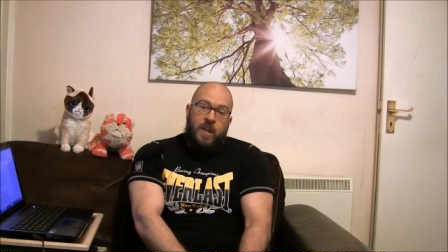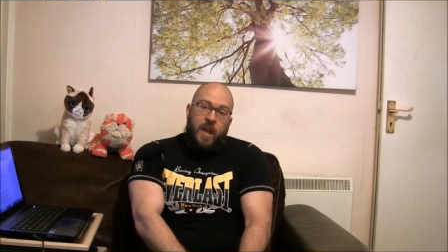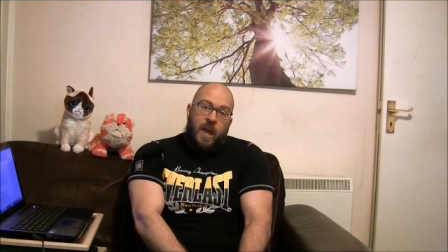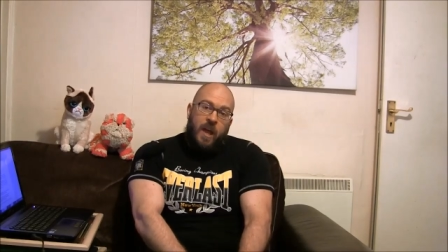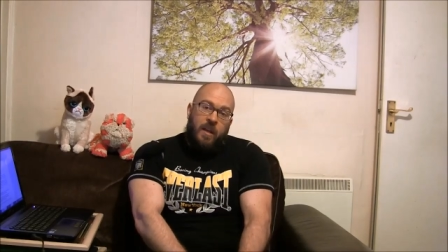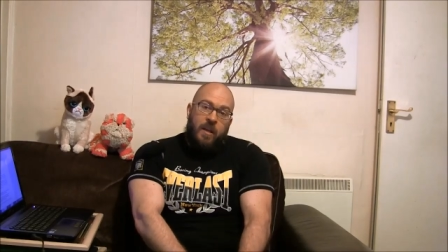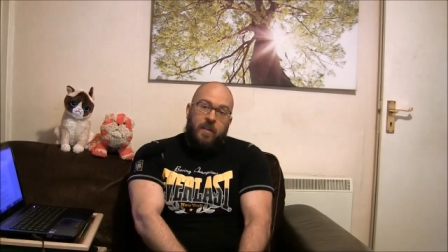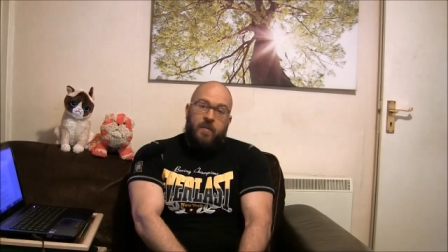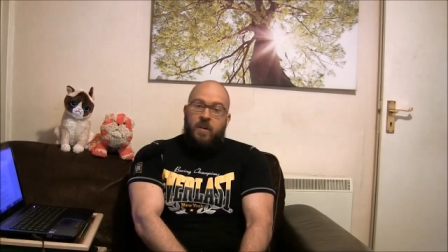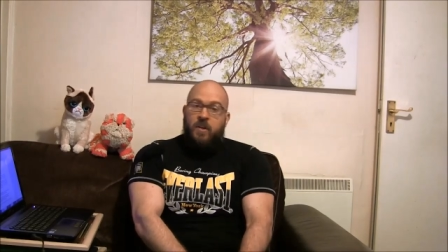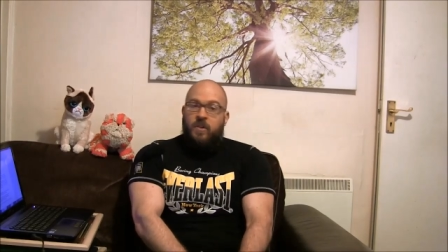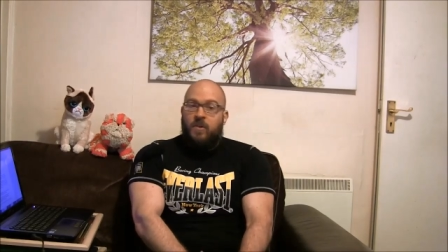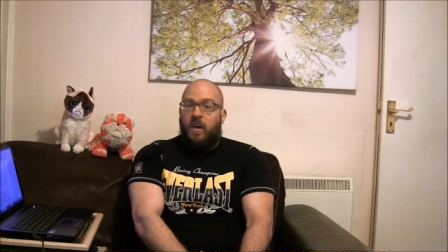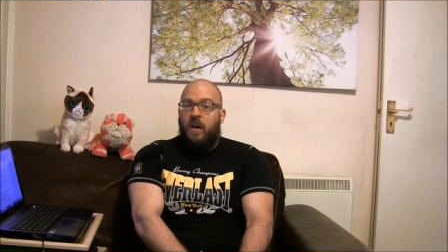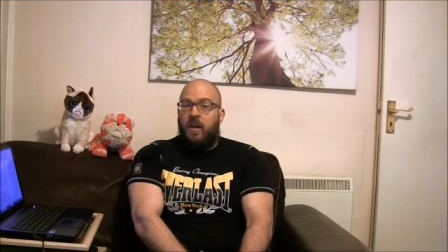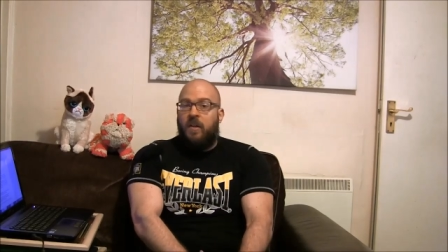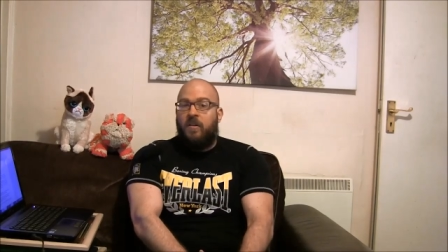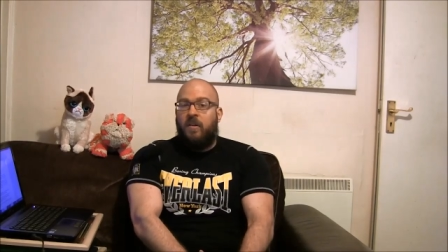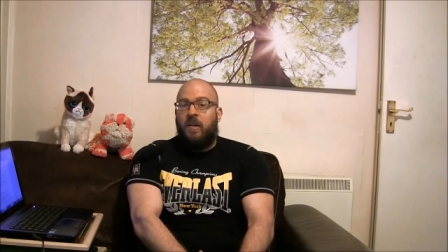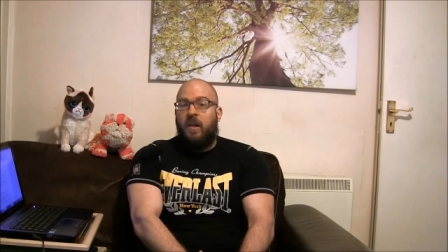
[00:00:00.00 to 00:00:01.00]
yeah, give it a
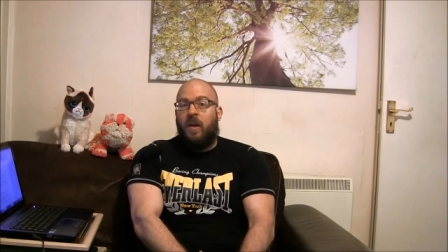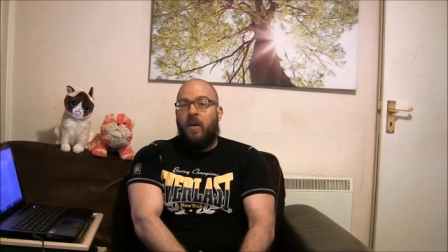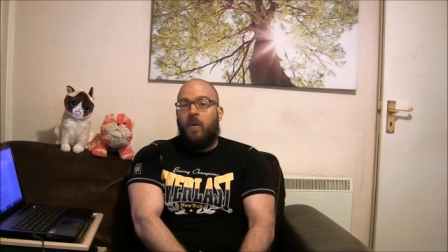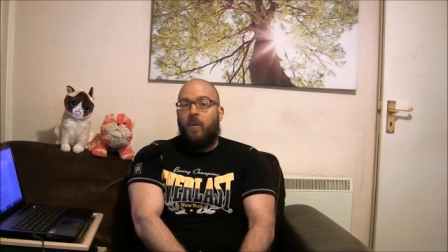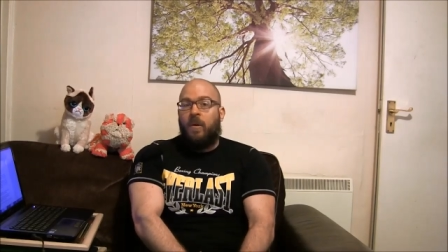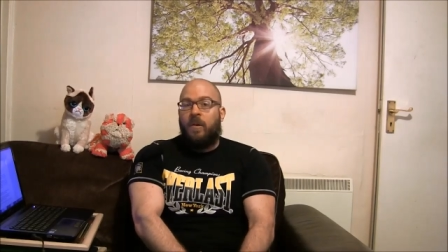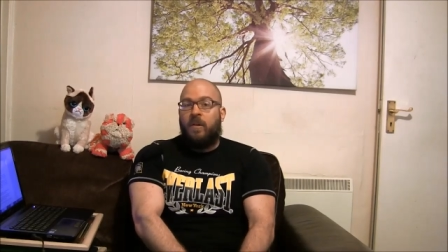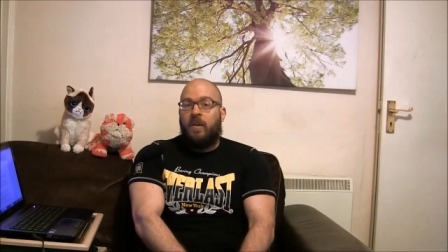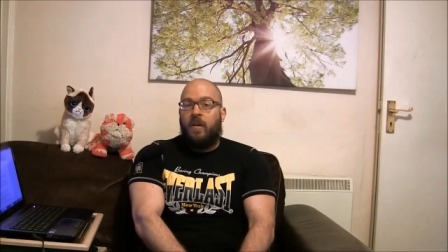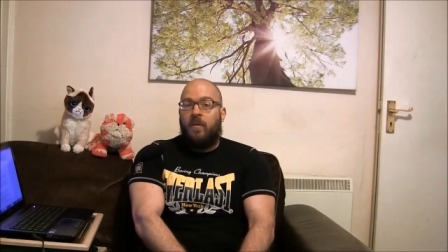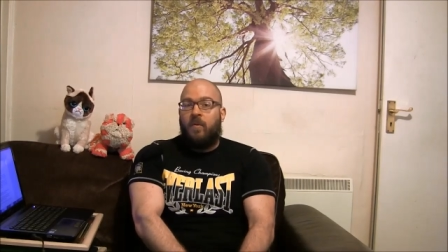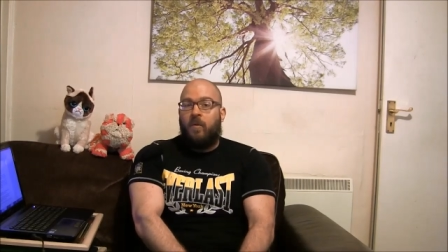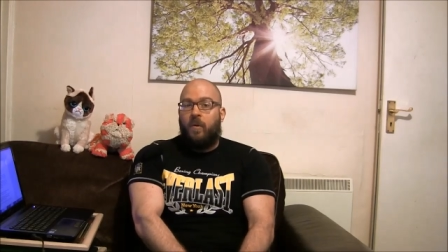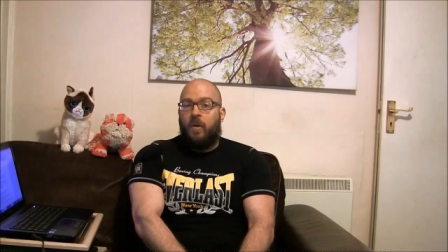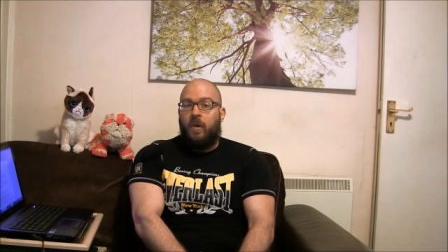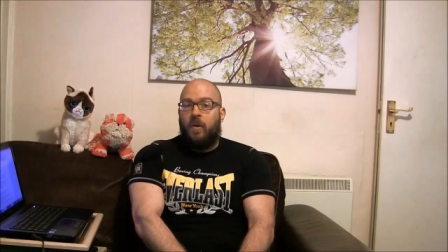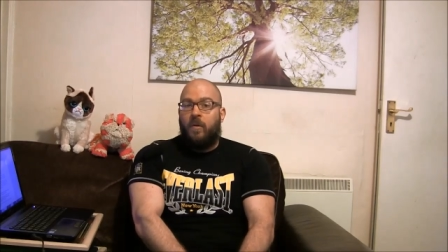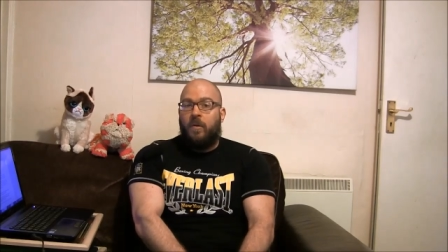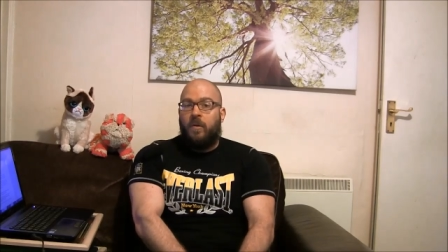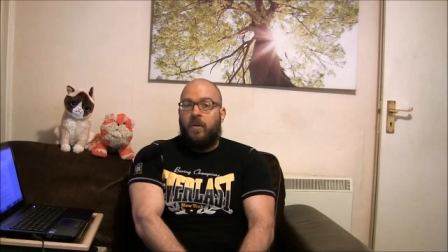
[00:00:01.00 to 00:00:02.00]
try and see how it works out
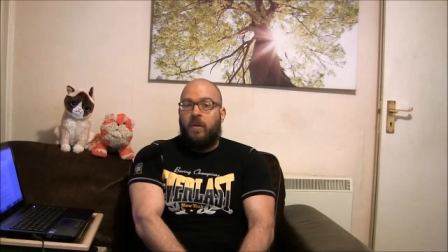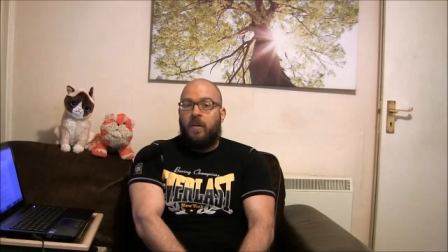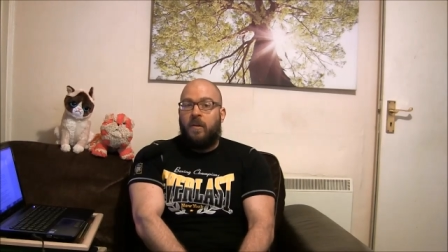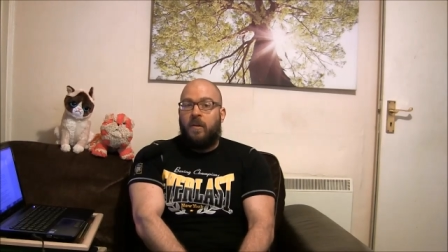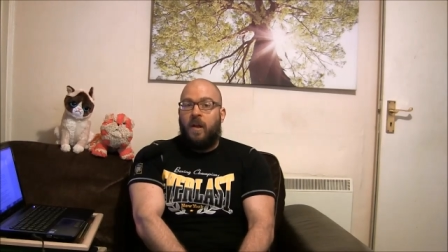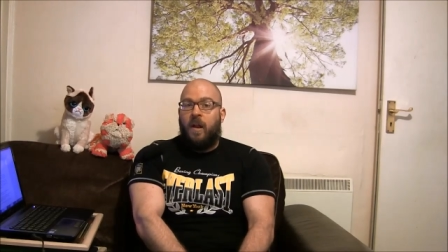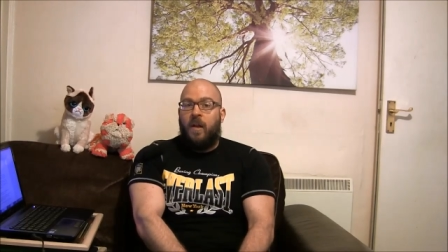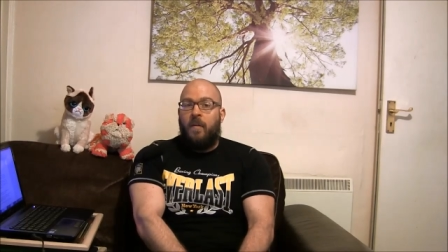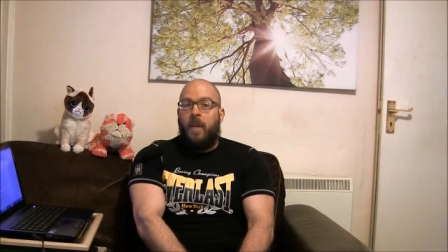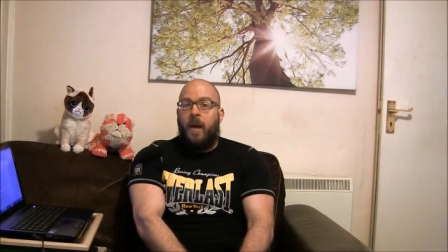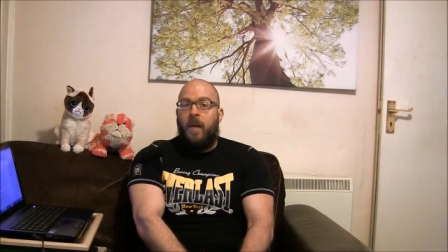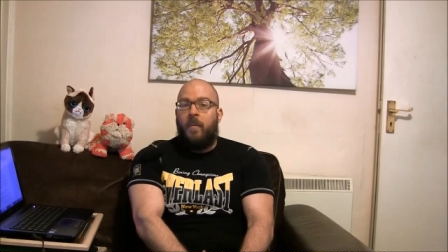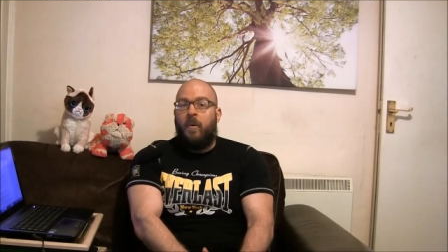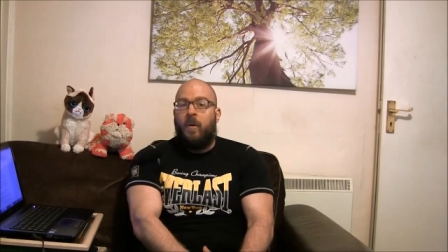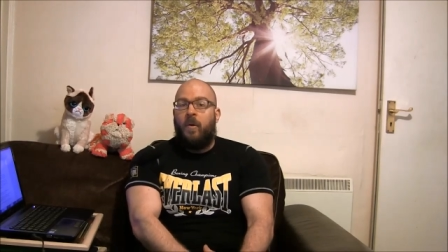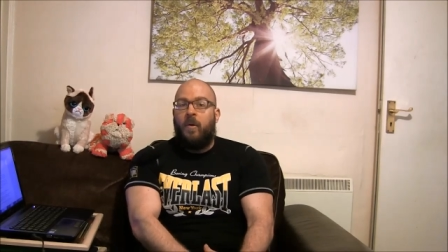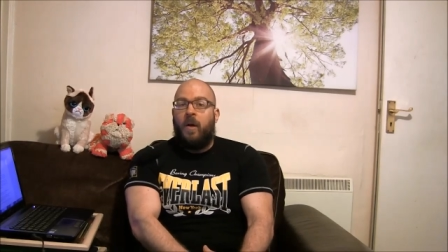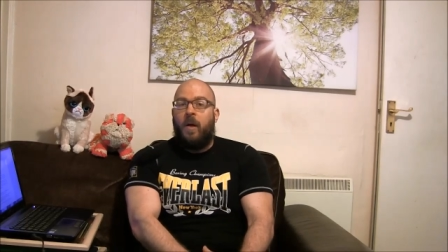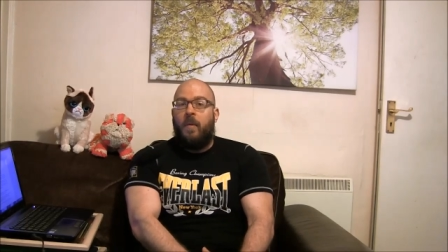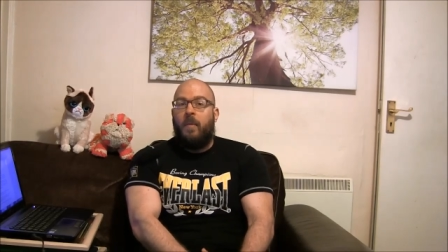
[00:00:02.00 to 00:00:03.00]
for you. It's, it's not a bad
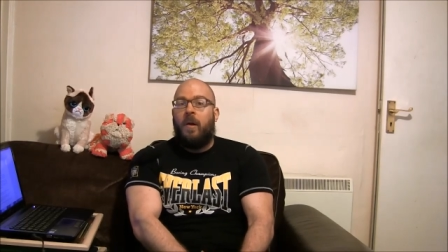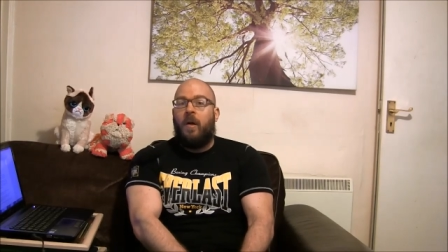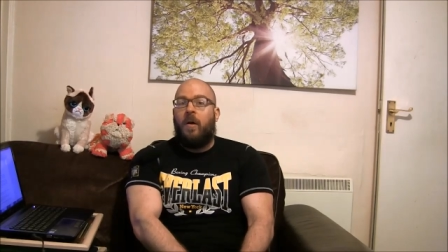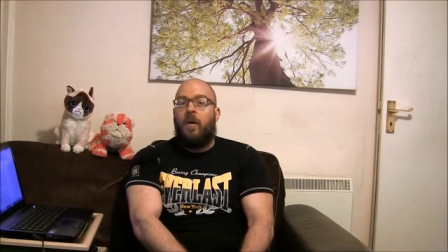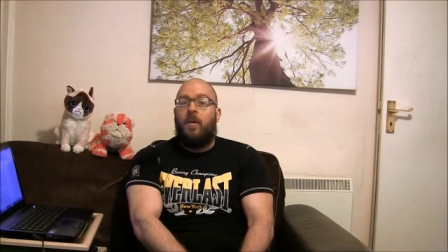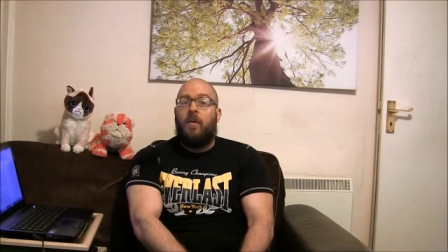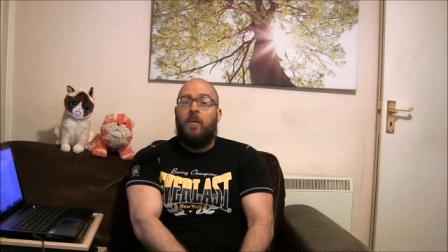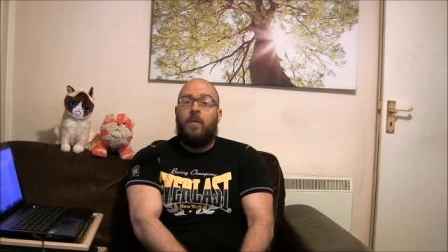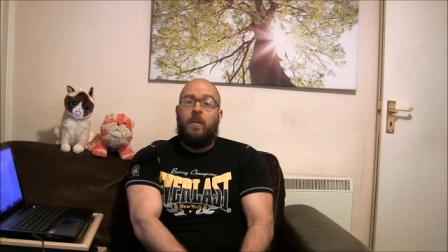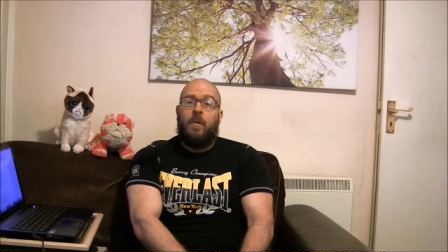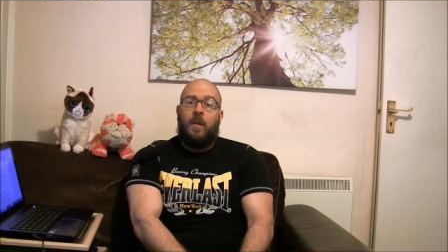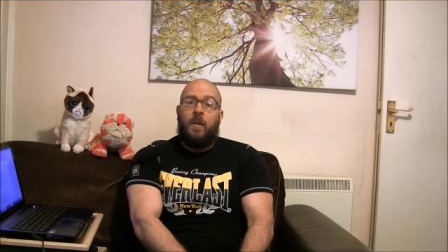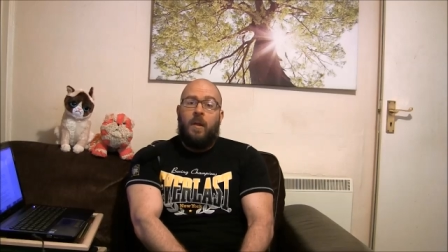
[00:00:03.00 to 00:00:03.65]
program at all.